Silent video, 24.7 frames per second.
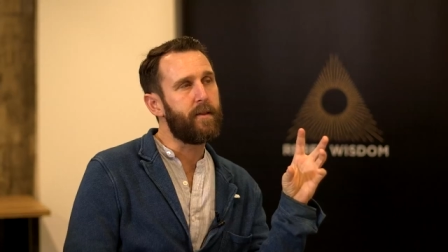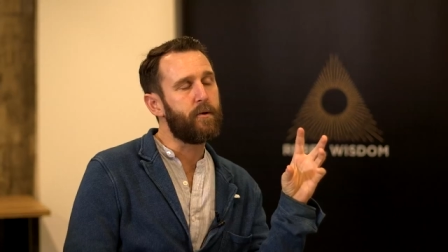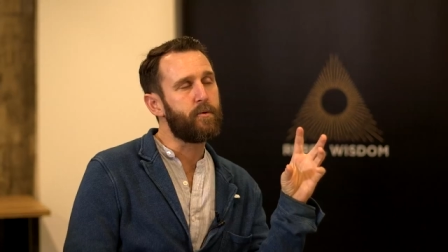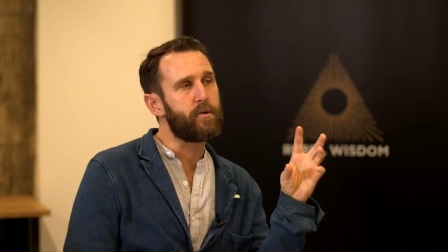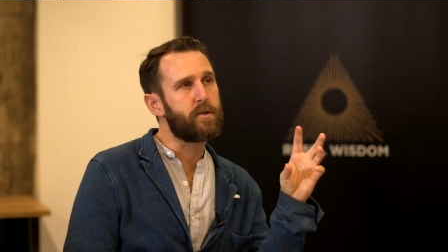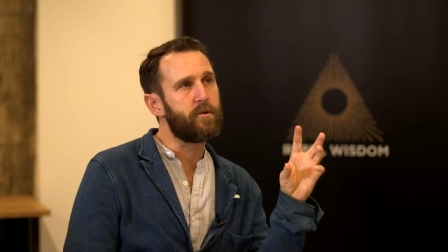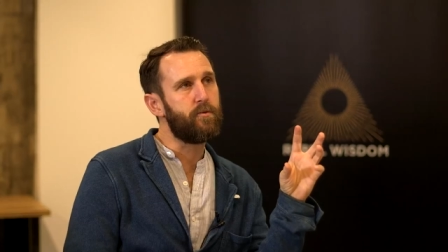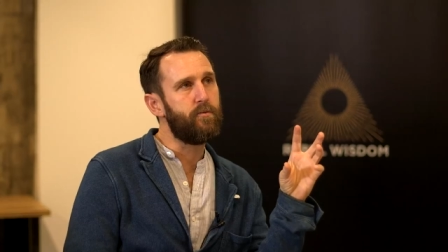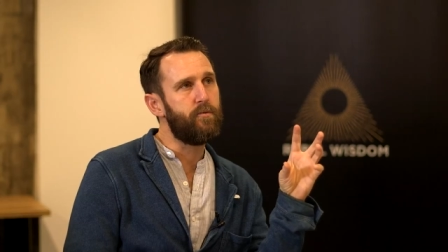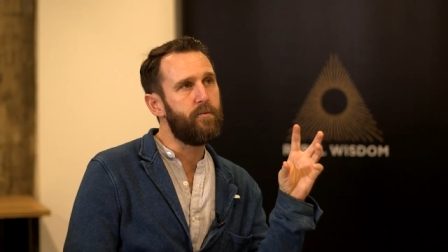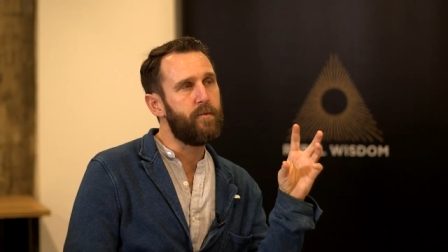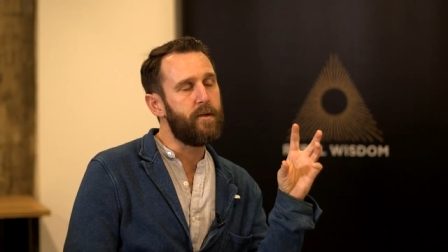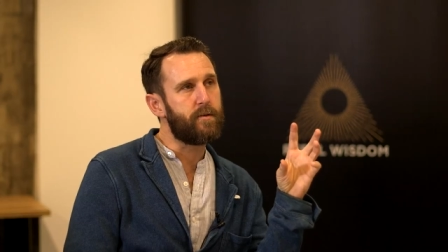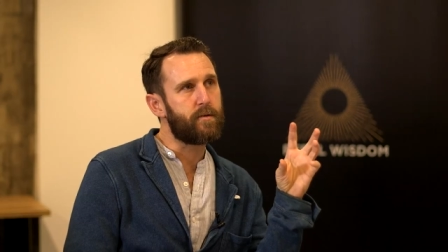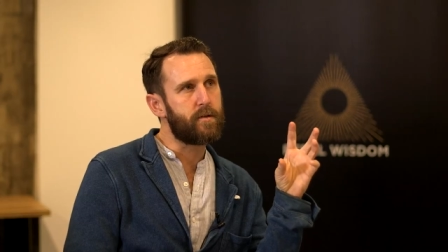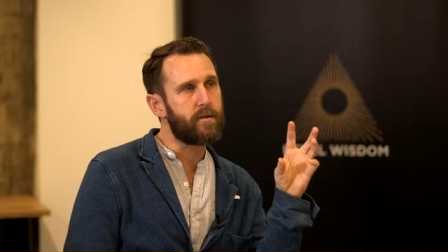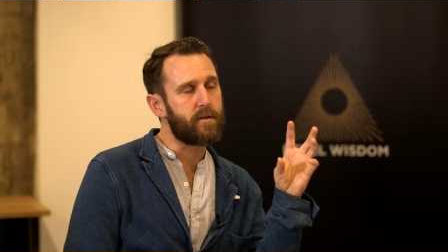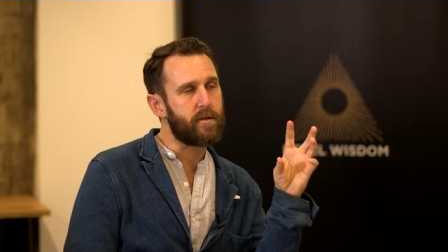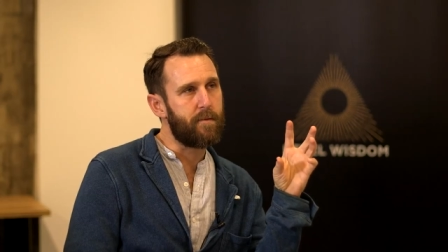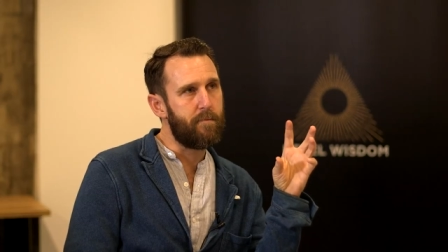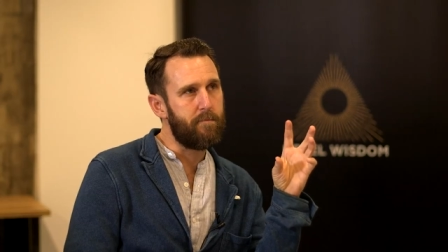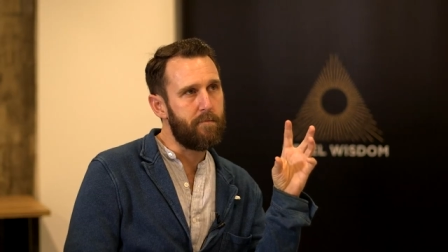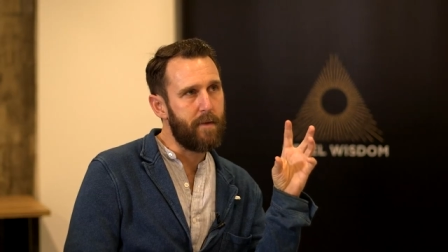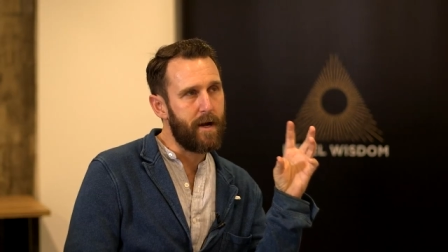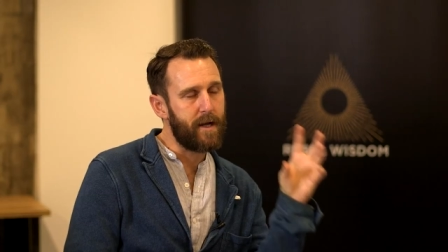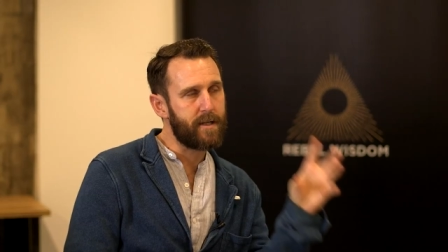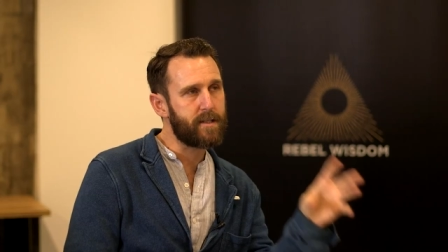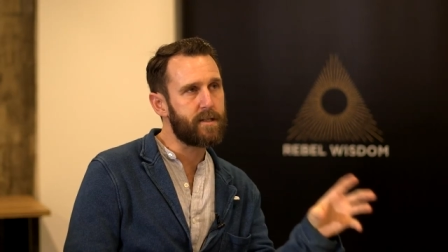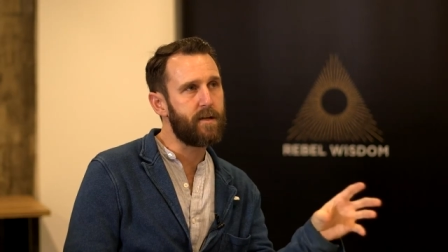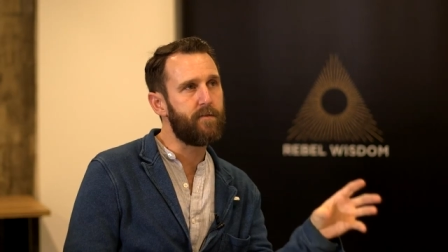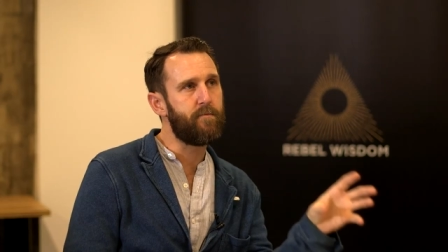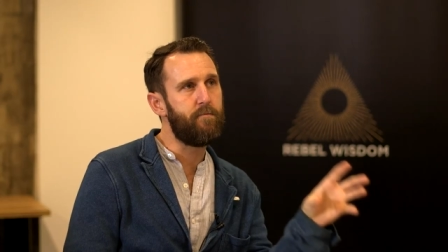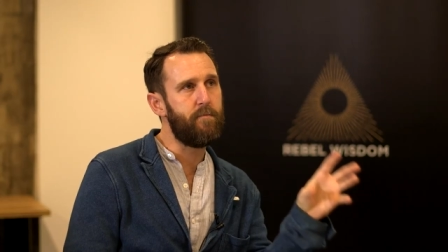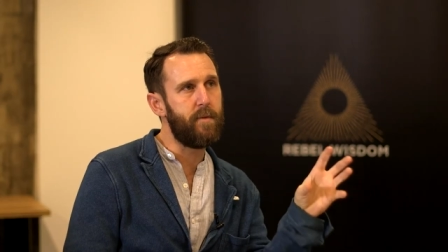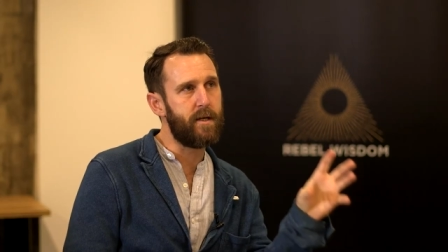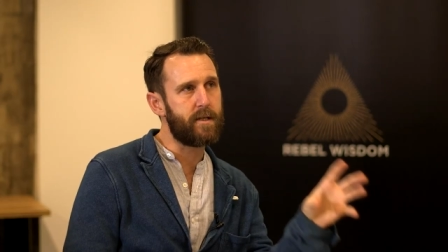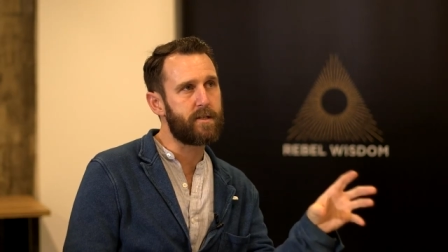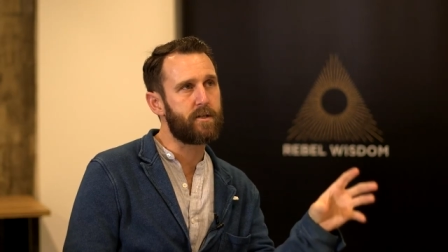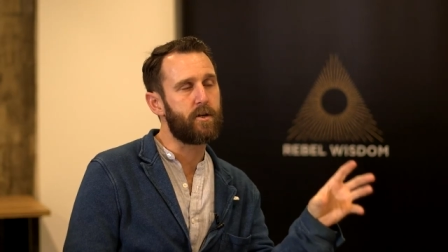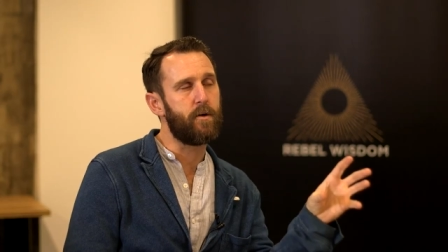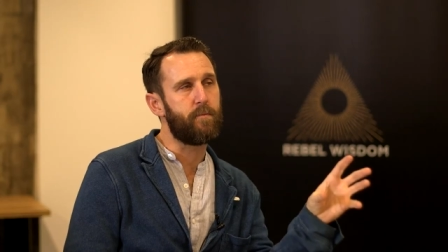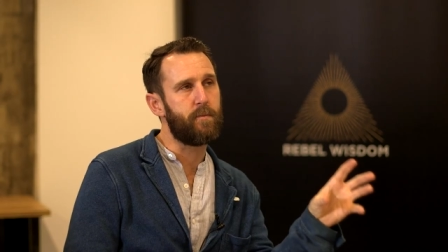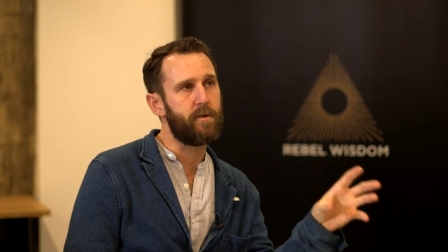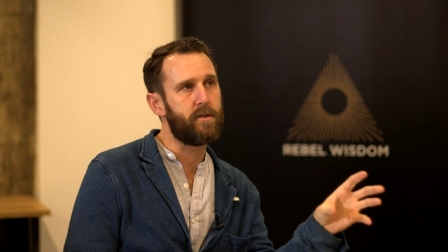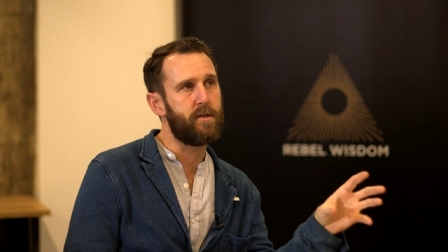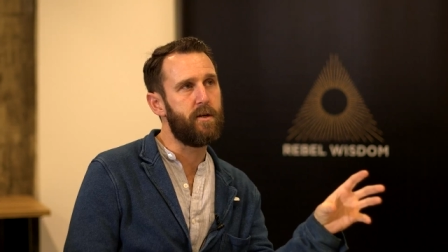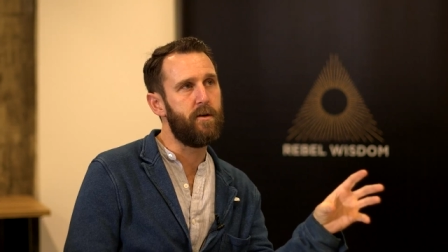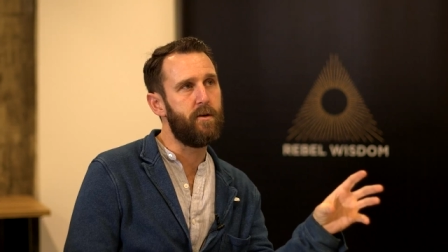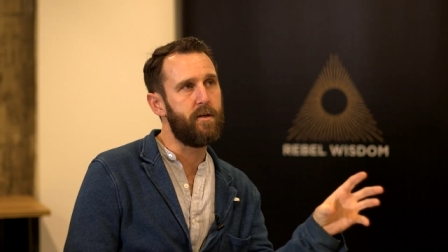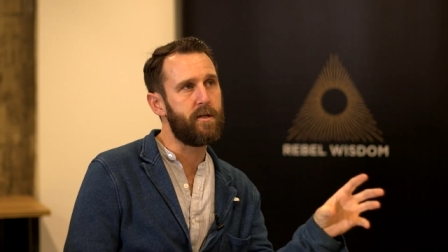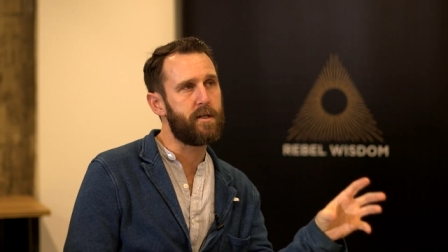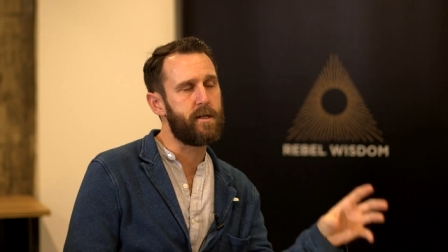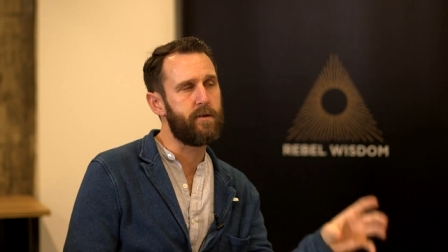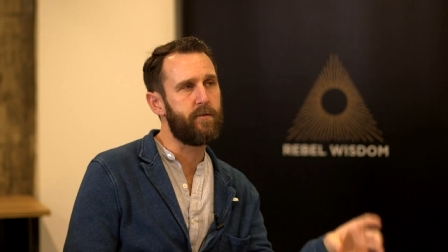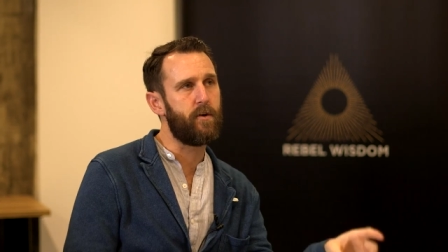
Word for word: there was a, this was a massive missed opportunity.